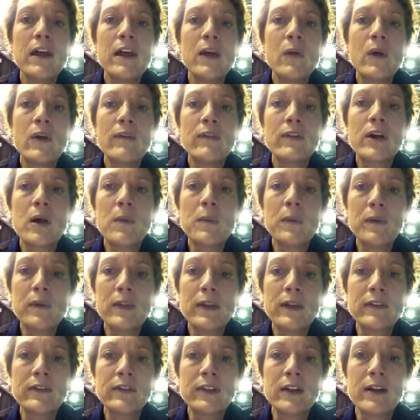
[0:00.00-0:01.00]
We have a couple
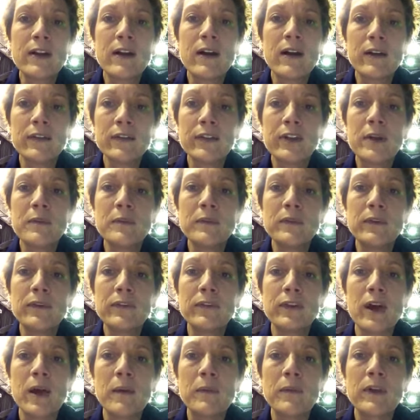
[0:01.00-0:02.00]
things that cause him to
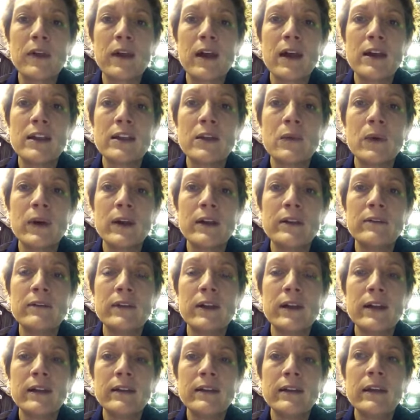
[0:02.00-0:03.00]
stop, the guy in the white and
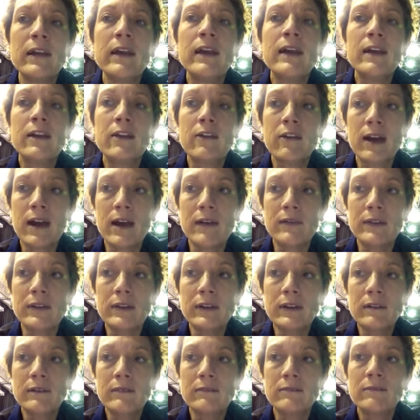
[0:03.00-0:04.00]
red.
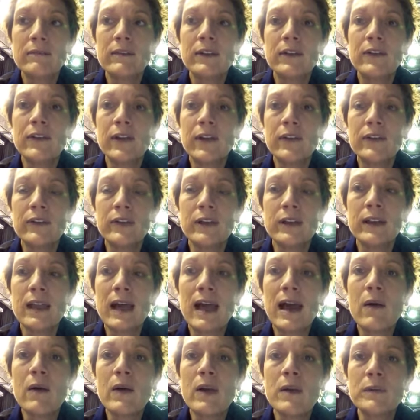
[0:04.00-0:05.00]
Gravity doesn't
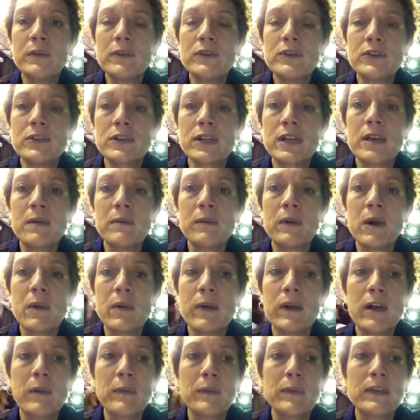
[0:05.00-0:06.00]
allow him to just keep
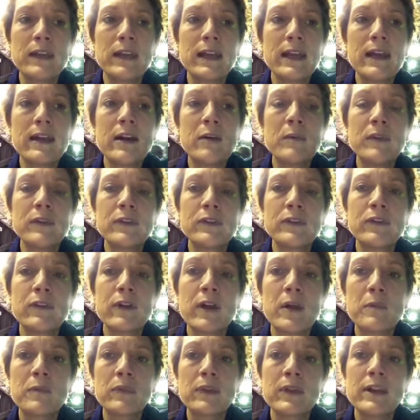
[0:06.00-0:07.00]
going up in the air, but the
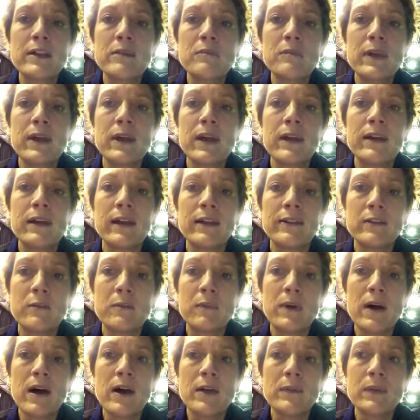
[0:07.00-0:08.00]
trampoline bed at the
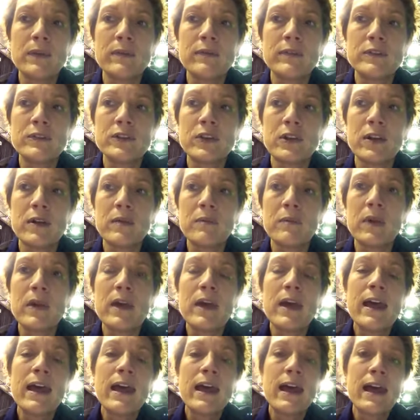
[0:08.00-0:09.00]
bottom of the jump
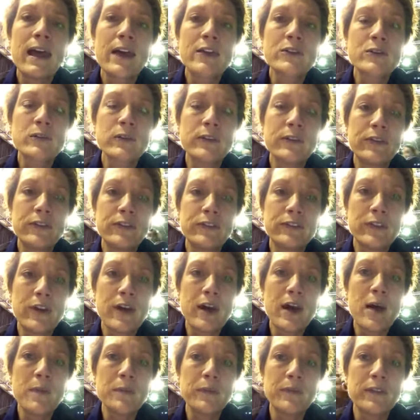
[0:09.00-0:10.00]
actually
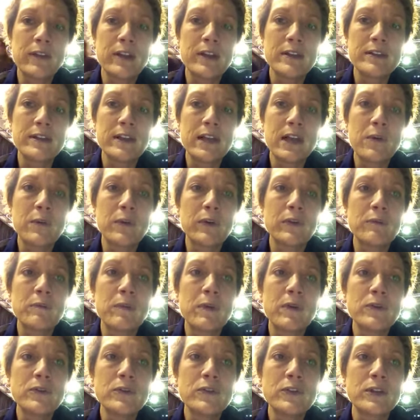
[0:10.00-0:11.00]
stops that downward
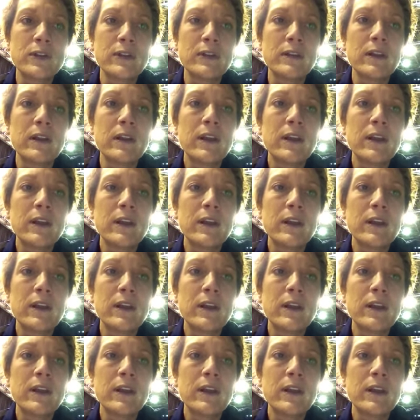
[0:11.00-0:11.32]
motion.